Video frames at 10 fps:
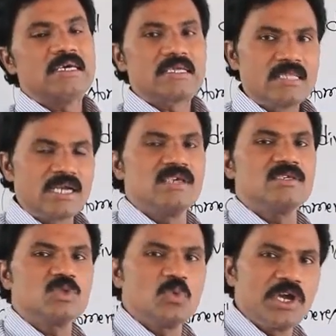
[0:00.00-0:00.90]
That
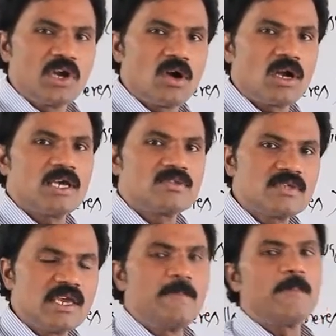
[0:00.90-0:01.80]
is we call as
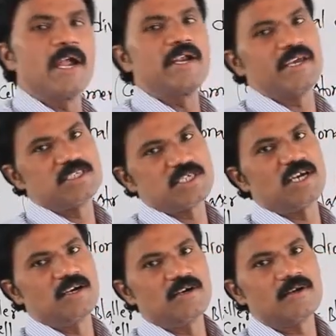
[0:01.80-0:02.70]
implantation
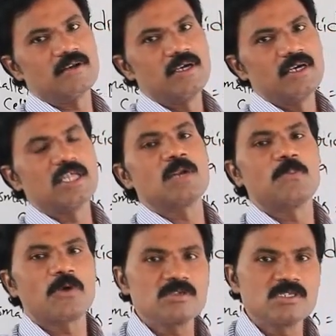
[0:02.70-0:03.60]
and all. That
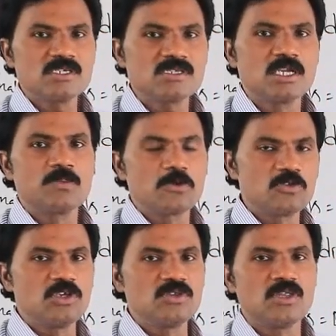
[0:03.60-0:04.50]
process, that
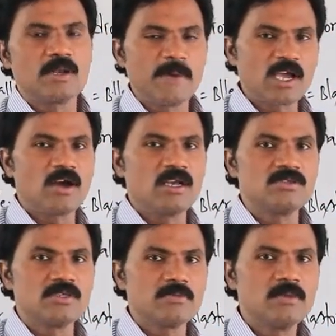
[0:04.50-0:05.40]
procedure, that
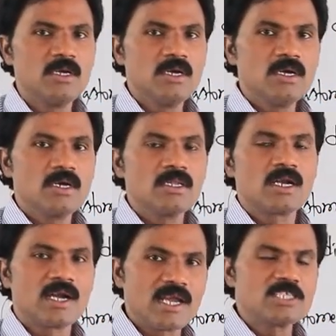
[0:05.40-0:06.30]
mechanism,
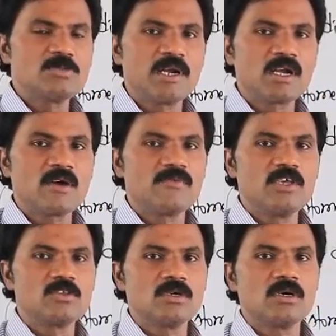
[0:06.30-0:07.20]
that attachment of
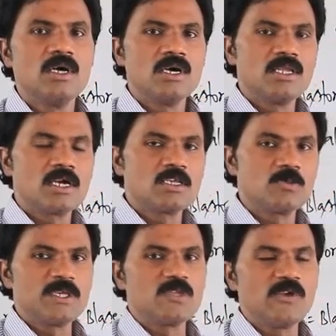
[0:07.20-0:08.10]
this, that
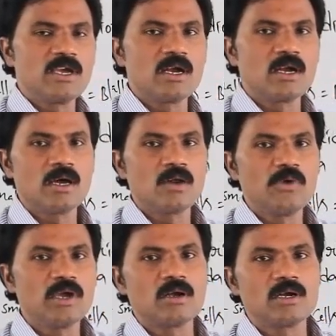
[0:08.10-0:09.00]
specific and all,
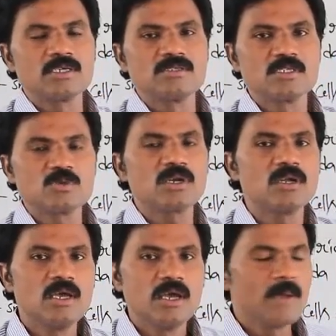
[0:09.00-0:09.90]
we call as this
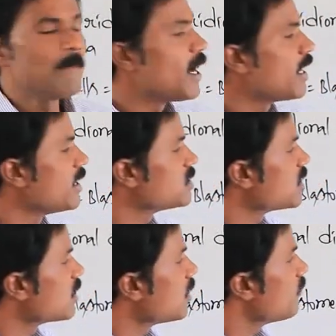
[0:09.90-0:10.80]
one implantation
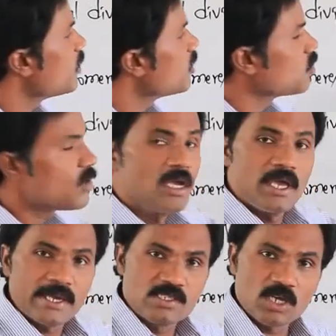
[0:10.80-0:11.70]
and all.
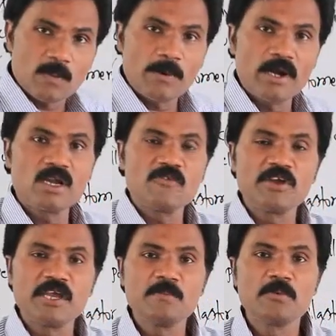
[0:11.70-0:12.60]
So exam point are
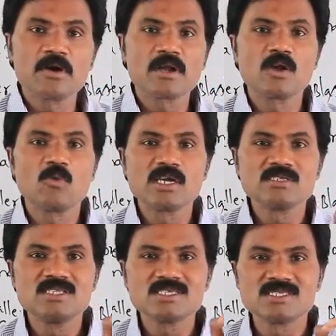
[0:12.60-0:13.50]
very important. What
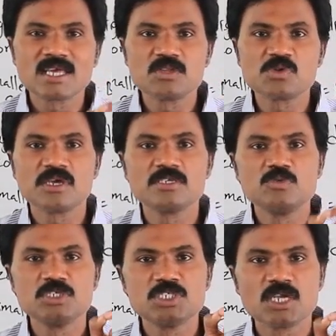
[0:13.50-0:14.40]
is the cell stage
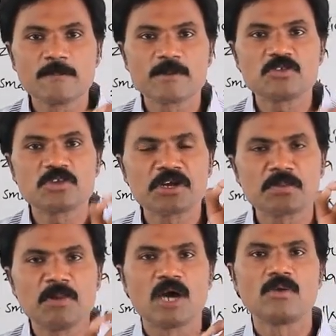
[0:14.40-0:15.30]
which
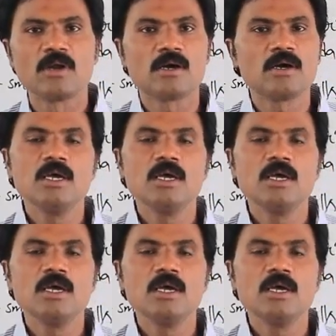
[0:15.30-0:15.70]
represent morula?